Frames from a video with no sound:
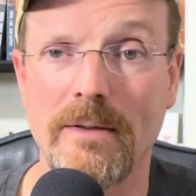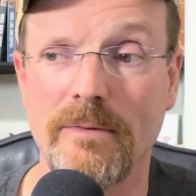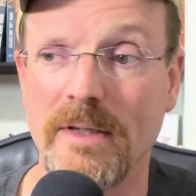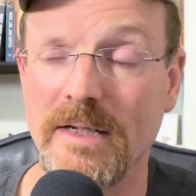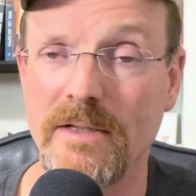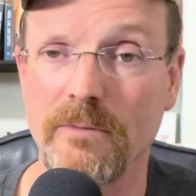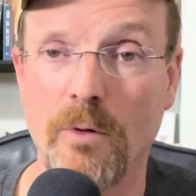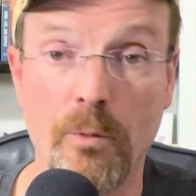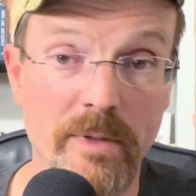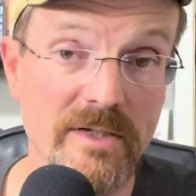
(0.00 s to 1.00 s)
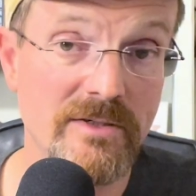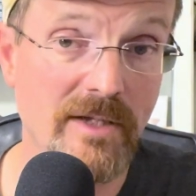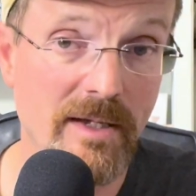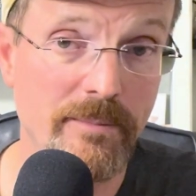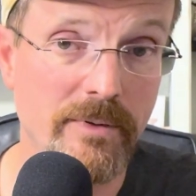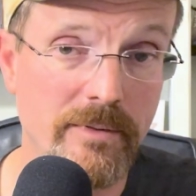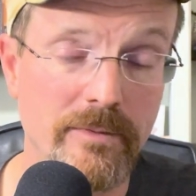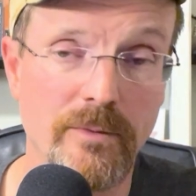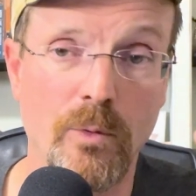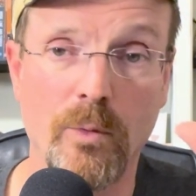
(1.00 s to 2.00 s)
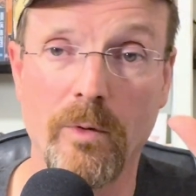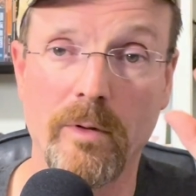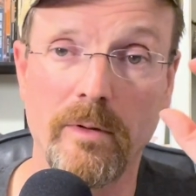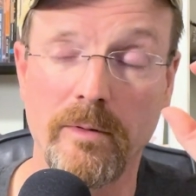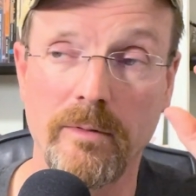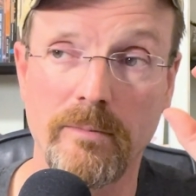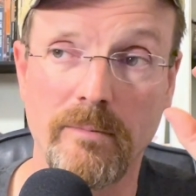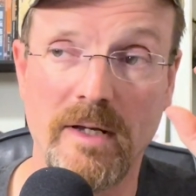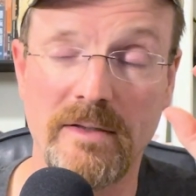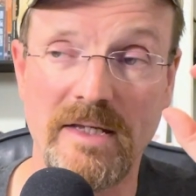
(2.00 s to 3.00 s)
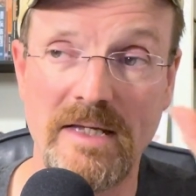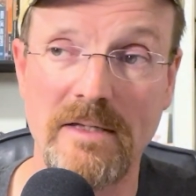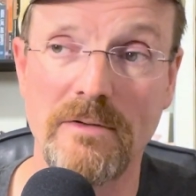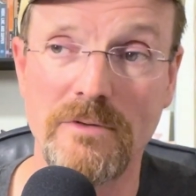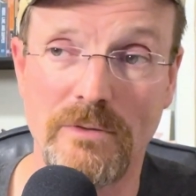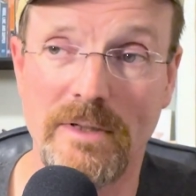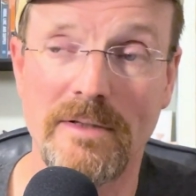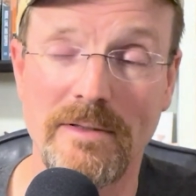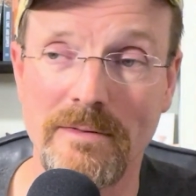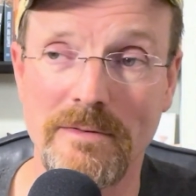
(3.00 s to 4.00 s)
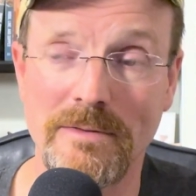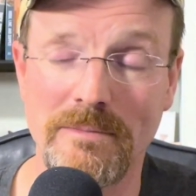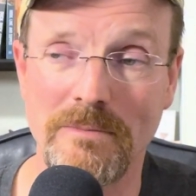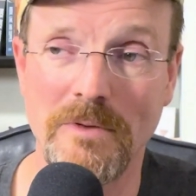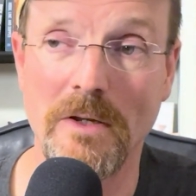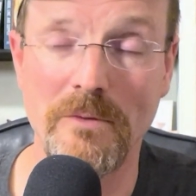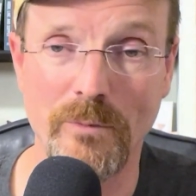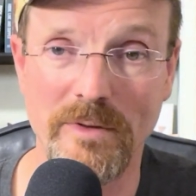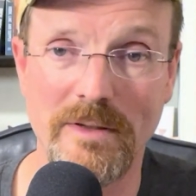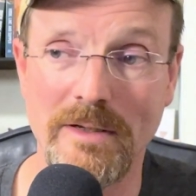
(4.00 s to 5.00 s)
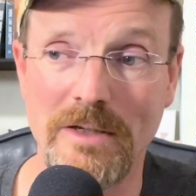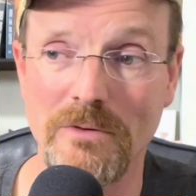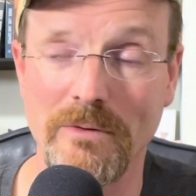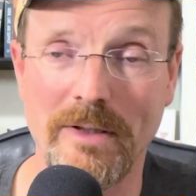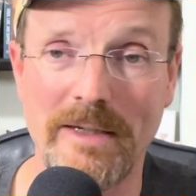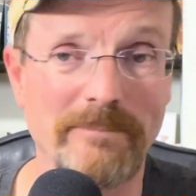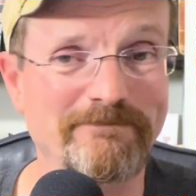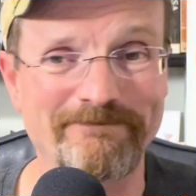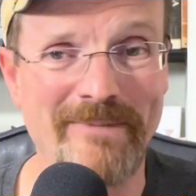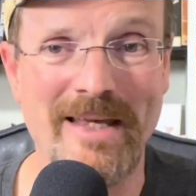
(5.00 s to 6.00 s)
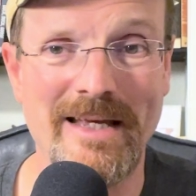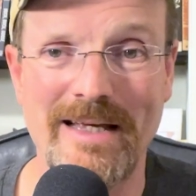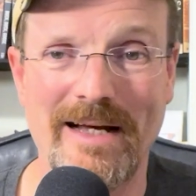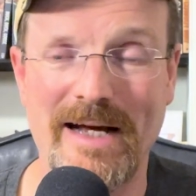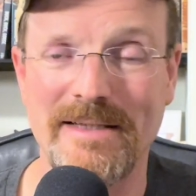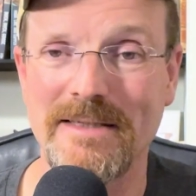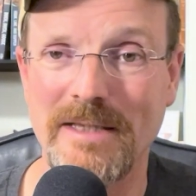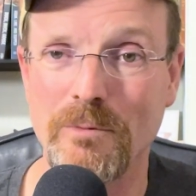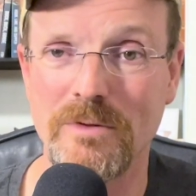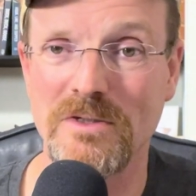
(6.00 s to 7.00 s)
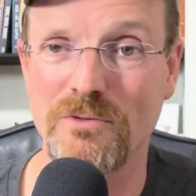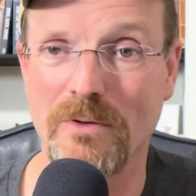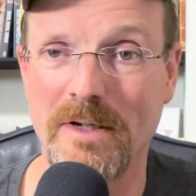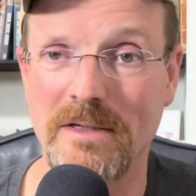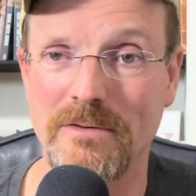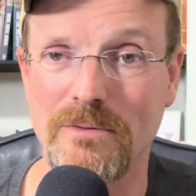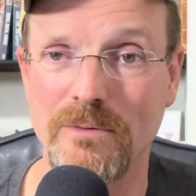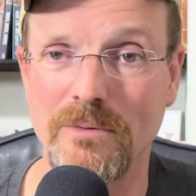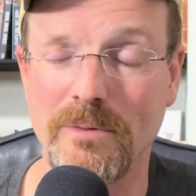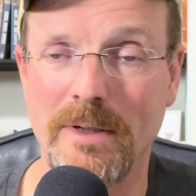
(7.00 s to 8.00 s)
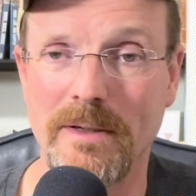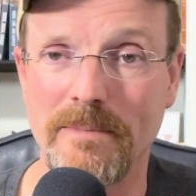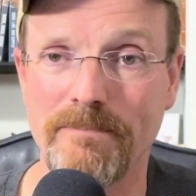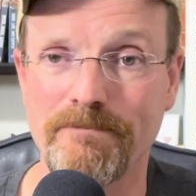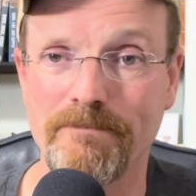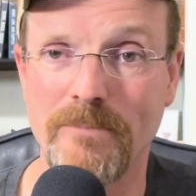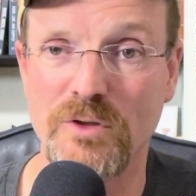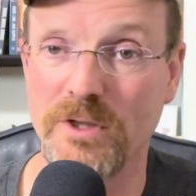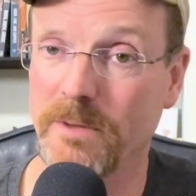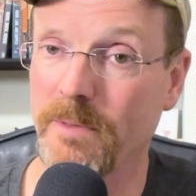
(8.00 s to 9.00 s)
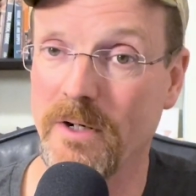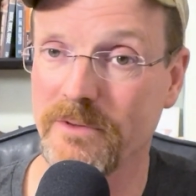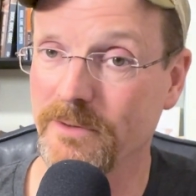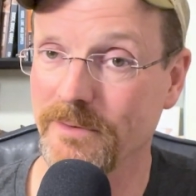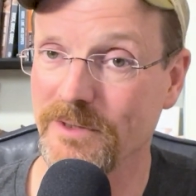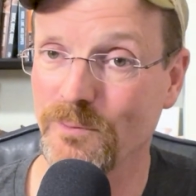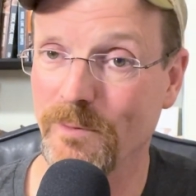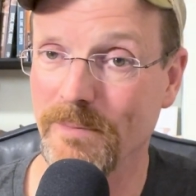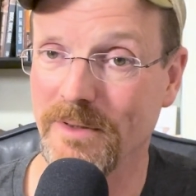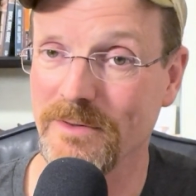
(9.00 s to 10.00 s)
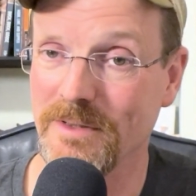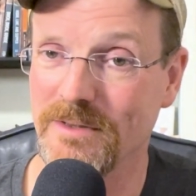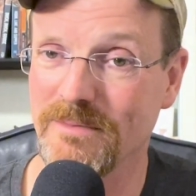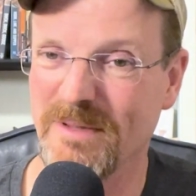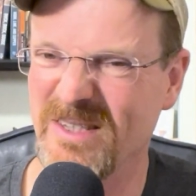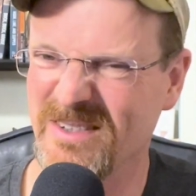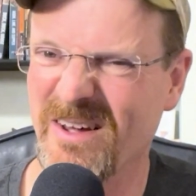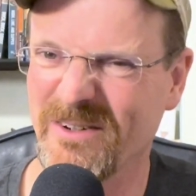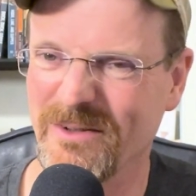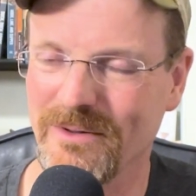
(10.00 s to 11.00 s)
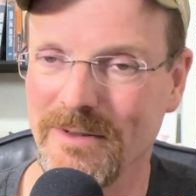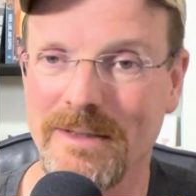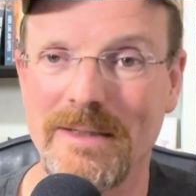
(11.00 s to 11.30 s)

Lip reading: that either omit a step or at the end you get done with it and you're like, I think they were just trying to check a box on this one because it's not good.